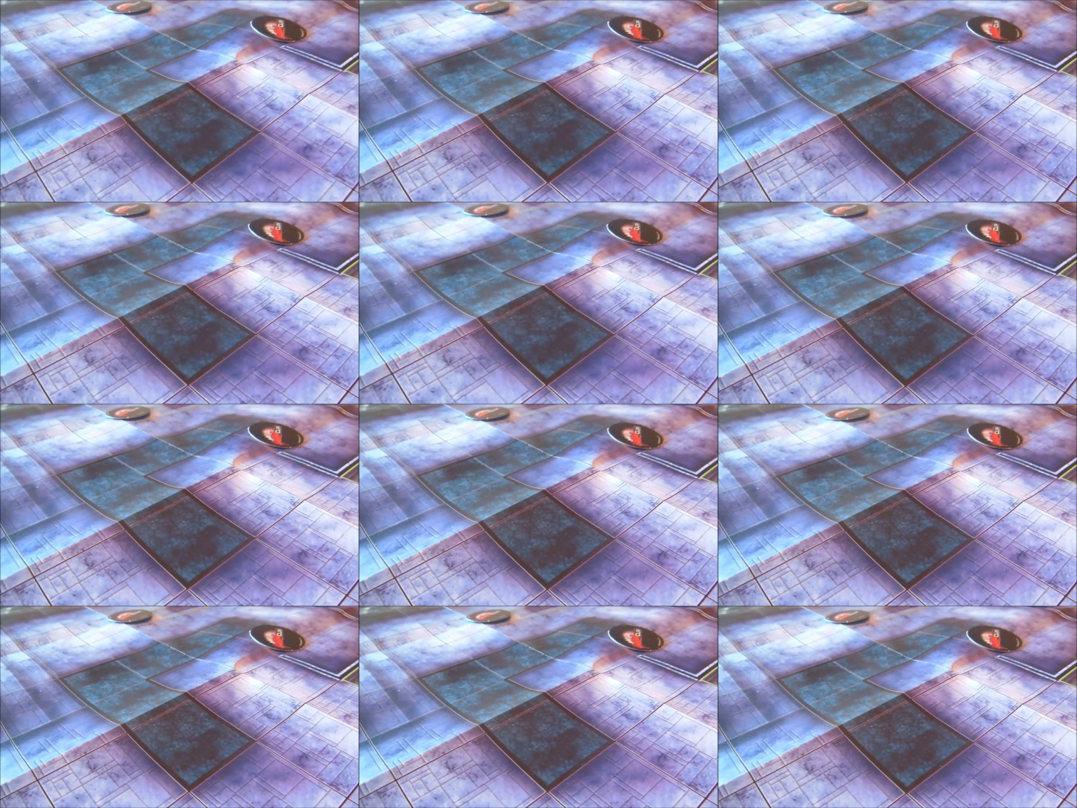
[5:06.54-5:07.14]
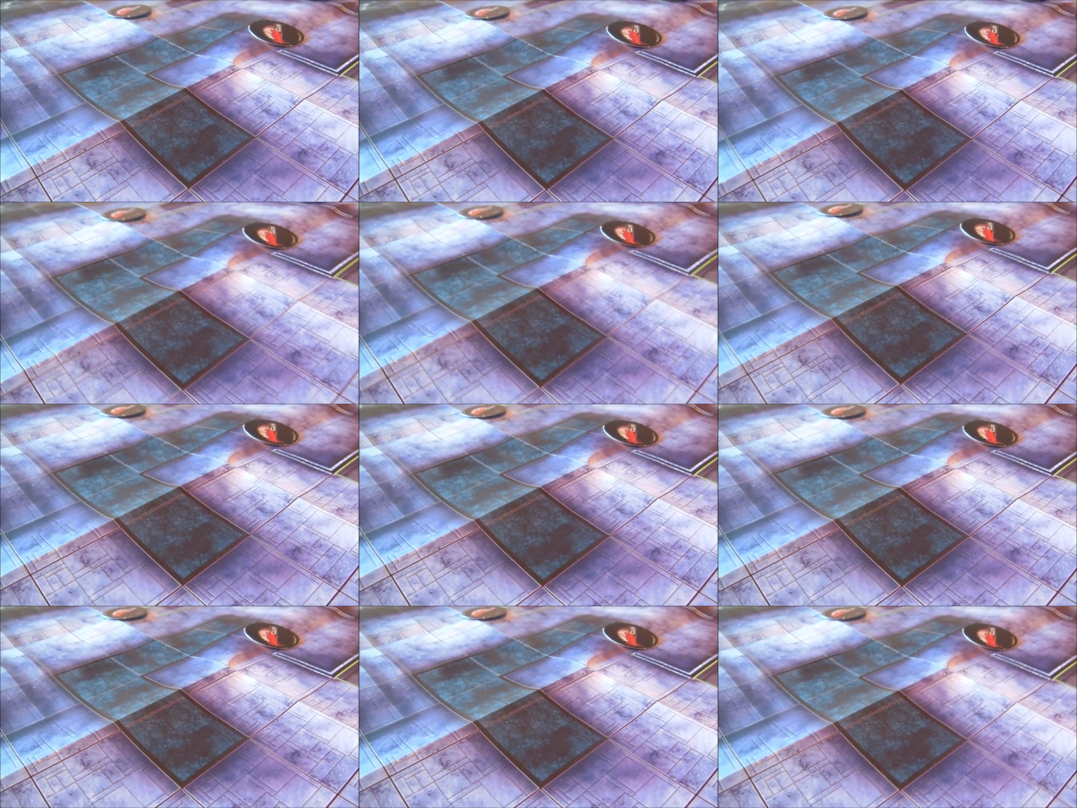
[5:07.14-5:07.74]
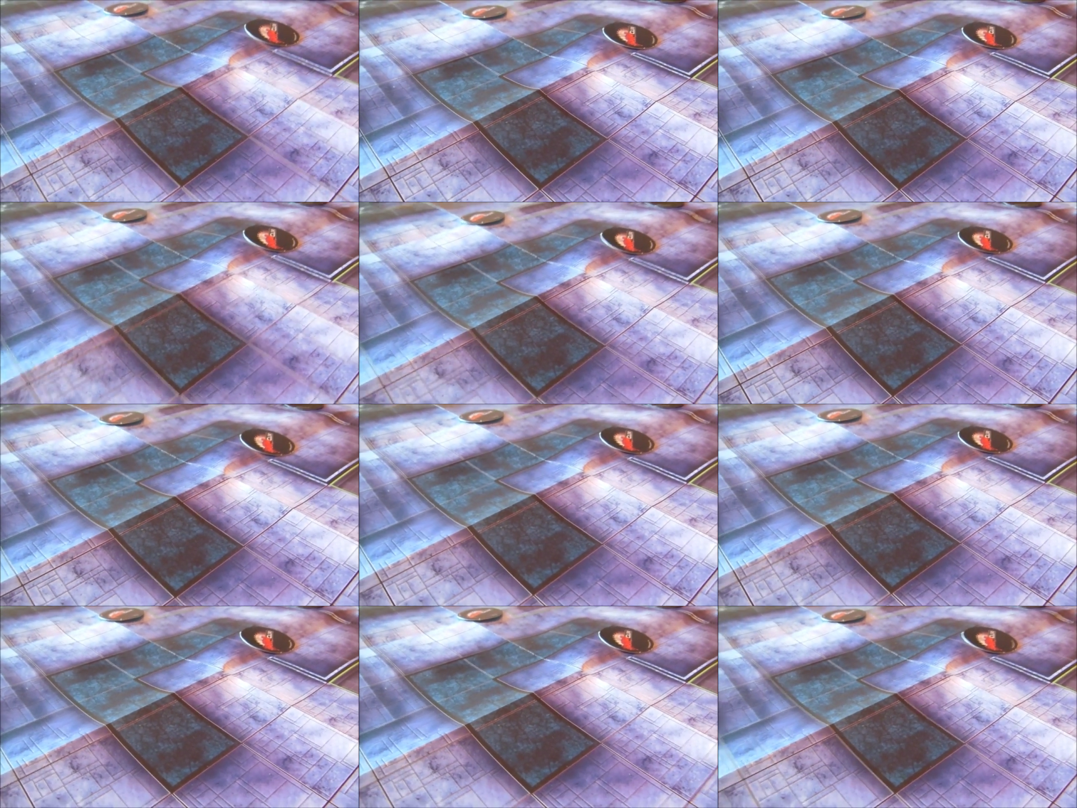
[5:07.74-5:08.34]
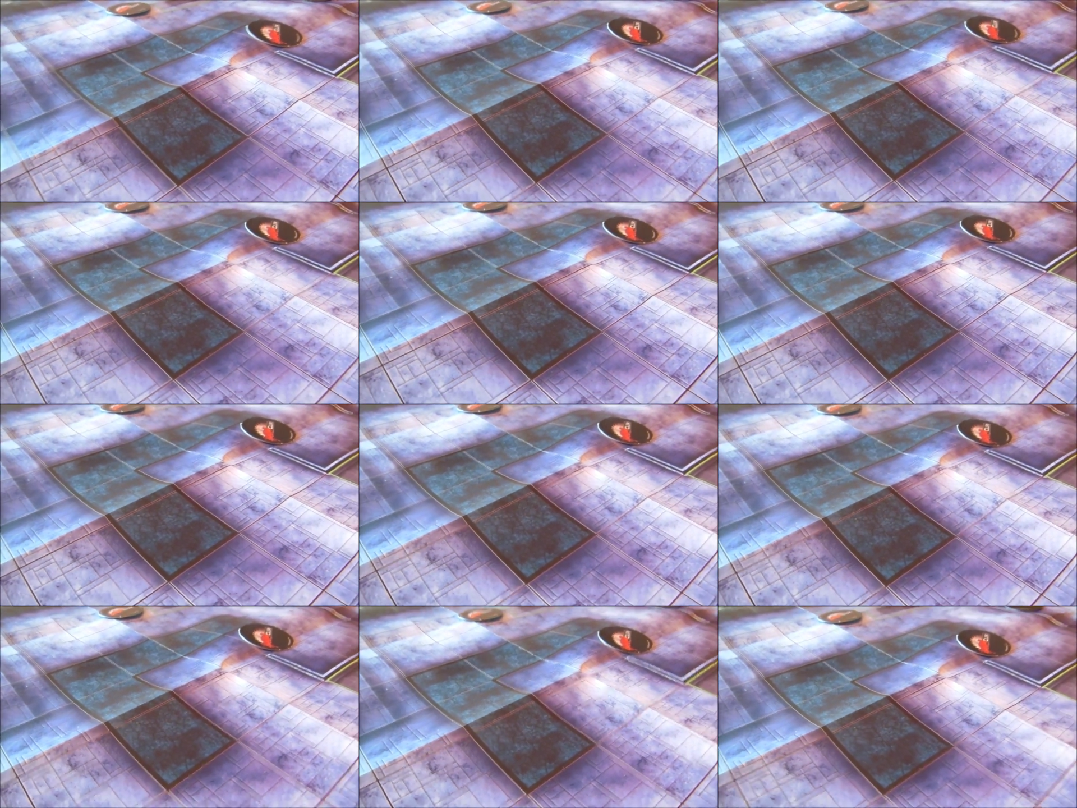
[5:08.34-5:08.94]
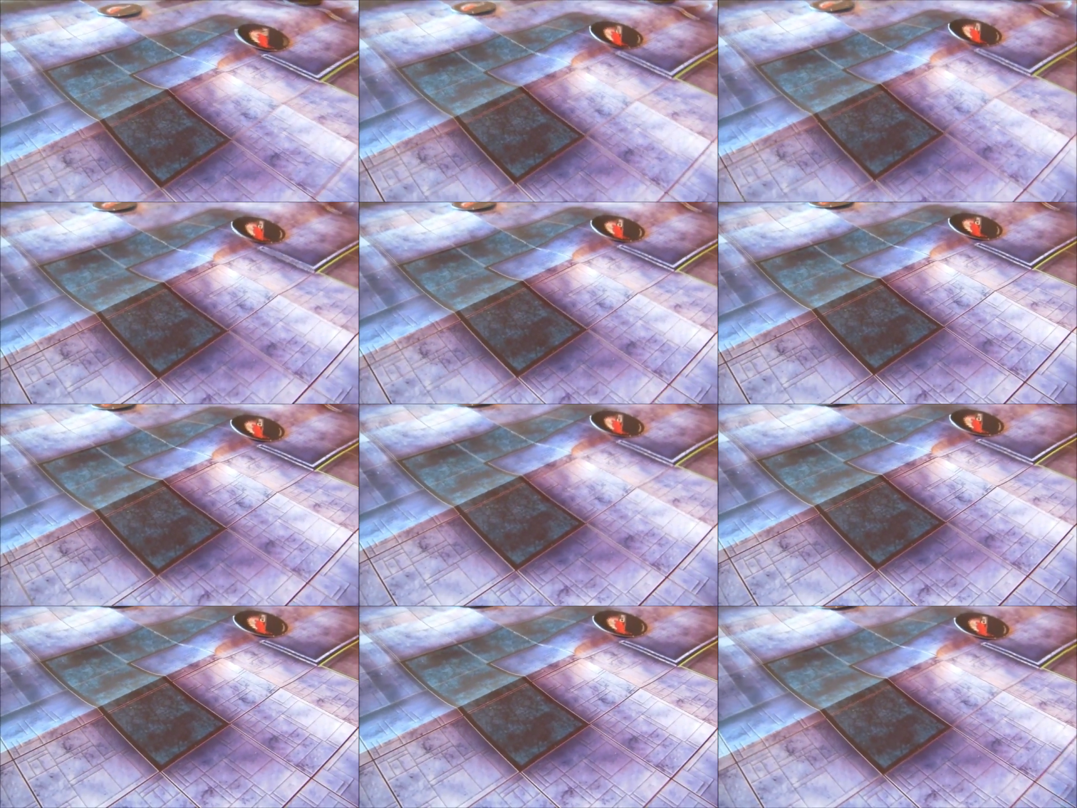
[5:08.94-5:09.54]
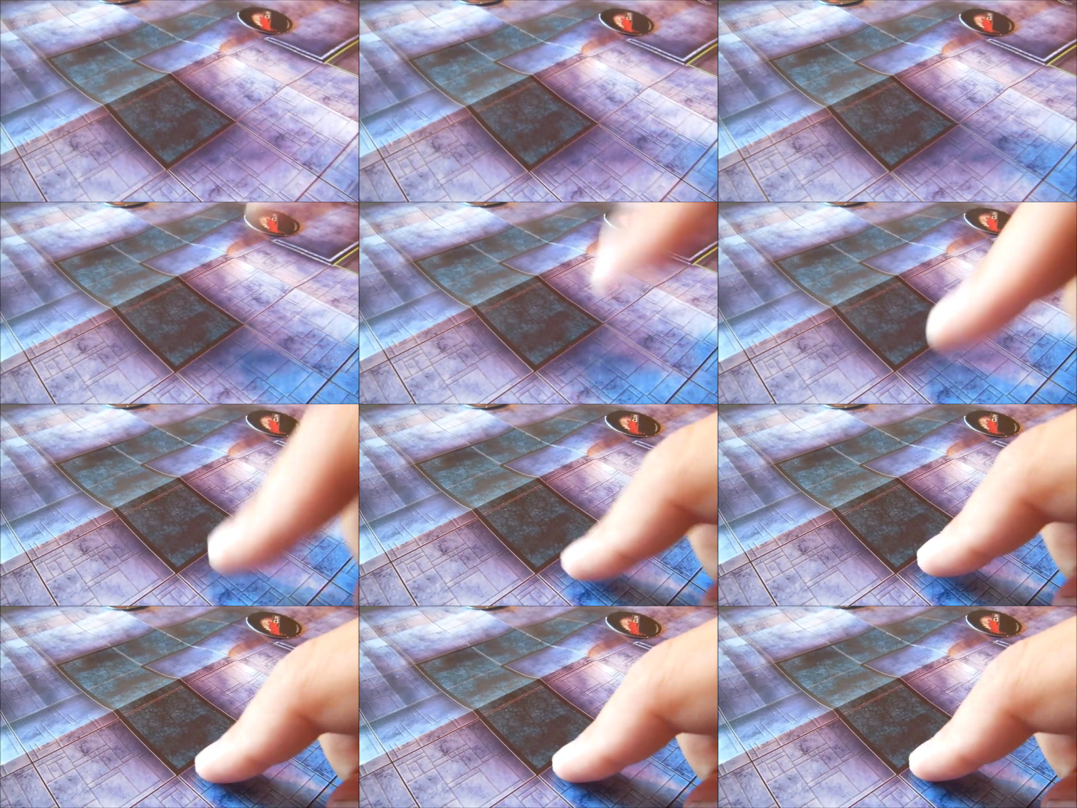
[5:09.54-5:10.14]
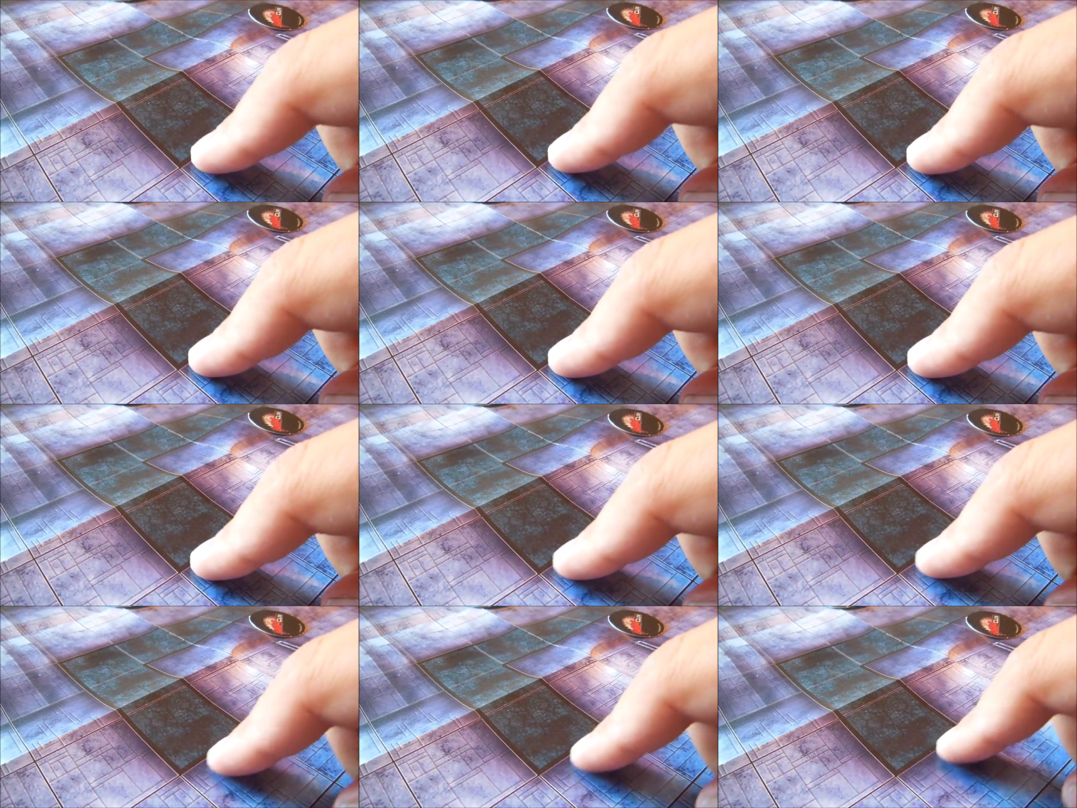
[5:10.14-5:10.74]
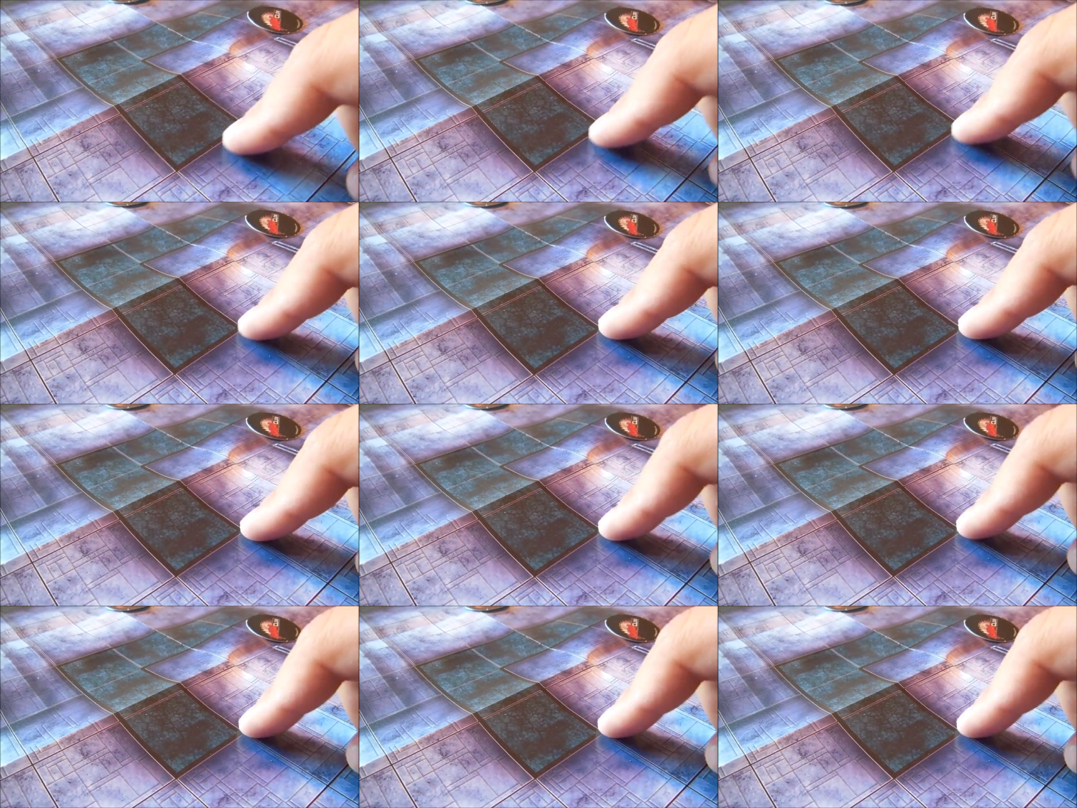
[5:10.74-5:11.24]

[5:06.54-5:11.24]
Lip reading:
Nobody's mouth can be seen.